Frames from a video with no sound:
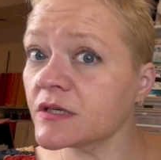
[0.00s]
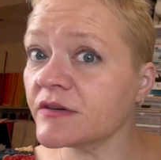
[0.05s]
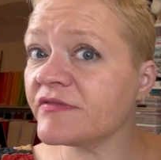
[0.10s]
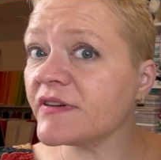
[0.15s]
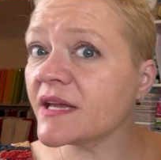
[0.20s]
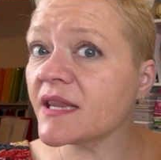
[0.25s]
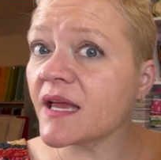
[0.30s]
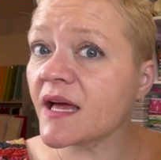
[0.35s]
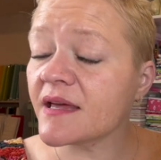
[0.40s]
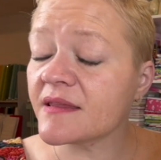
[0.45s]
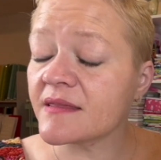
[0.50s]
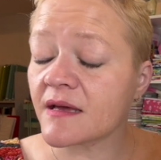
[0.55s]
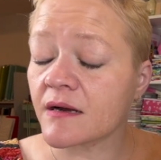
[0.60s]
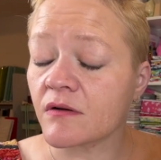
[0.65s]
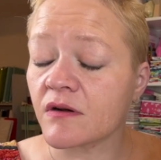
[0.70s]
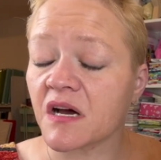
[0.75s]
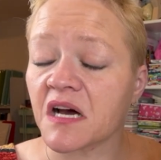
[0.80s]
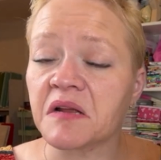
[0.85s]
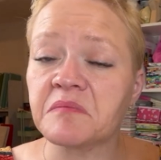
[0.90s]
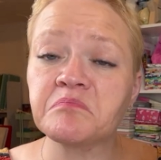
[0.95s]
if I like that or
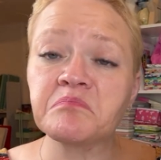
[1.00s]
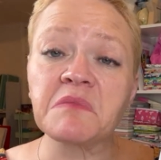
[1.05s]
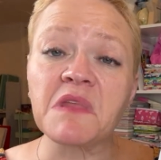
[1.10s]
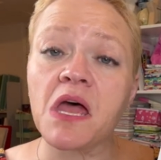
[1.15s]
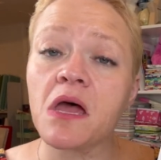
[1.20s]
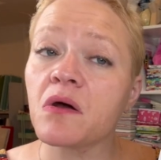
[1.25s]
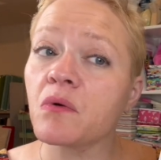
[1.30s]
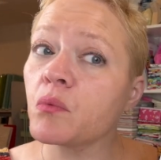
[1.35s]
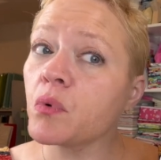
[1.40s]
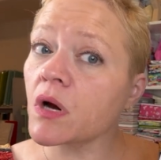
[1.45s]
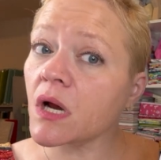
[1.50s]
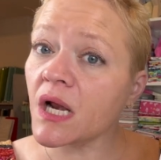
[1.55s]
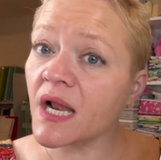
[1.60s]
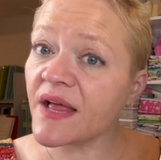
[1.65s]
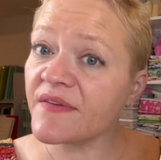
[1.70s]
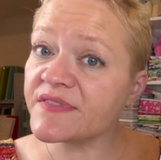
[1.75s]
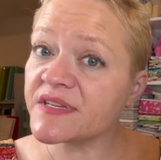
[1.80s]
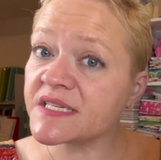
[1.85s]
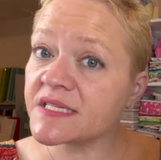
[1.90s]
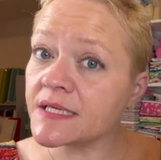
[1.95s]
not. We're going to
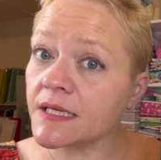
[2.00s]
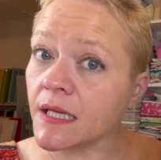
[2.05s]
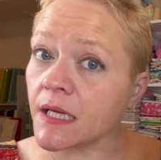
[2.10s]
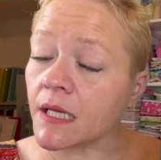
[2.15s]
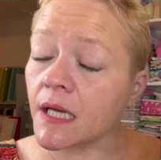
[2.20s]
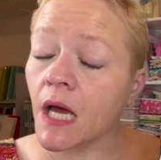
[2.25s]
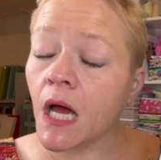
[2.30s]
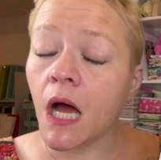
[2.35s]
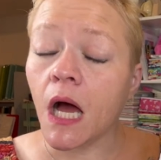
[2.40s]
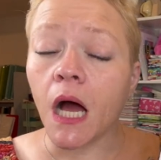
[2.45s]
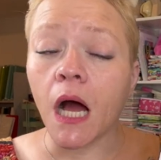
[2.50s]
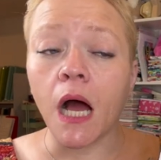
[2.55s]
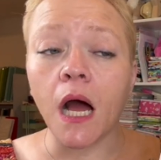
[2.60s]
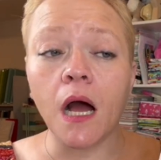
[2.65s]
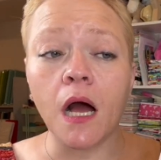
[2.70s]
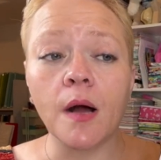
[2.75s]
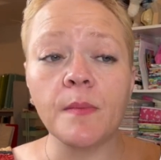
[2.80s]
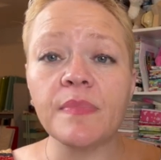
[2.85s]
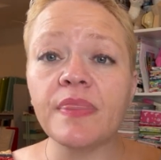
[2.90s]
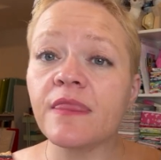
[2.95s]
have to see.
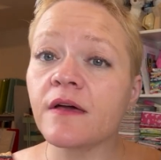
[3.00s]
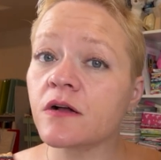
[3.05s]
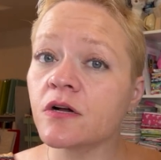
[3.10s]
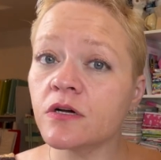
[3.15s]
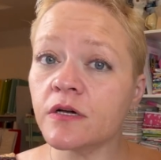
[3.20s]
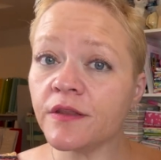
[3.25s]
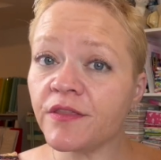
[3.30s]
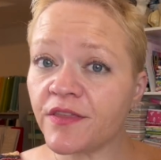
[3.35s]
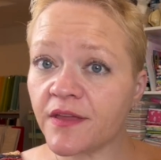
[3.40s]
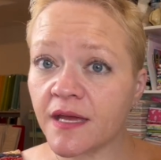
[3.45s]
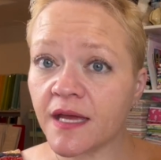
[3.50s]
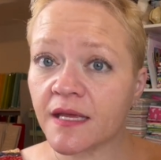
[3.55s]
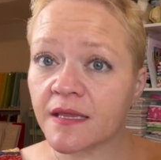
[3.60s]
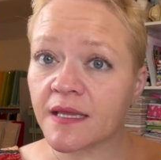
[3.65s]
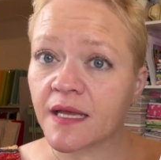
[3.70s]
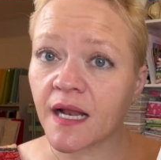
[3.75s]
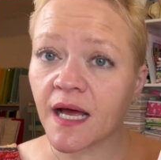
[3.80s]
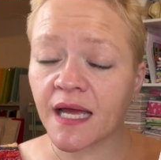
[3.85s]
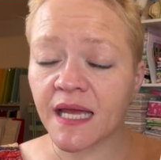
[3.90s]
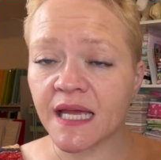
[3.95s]
The good thing
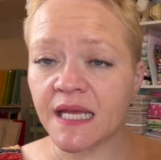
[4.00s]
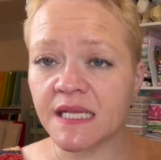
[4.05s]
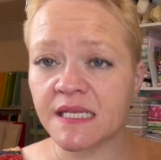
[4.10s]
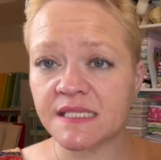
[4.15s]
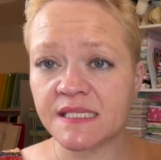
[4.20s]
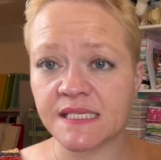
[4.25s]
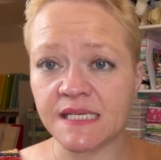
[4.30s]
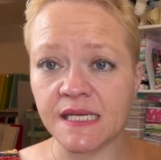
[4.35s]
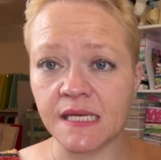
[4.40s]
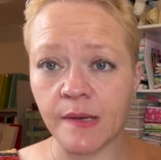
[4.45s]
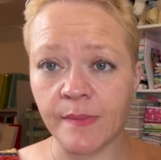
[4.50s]
that I can see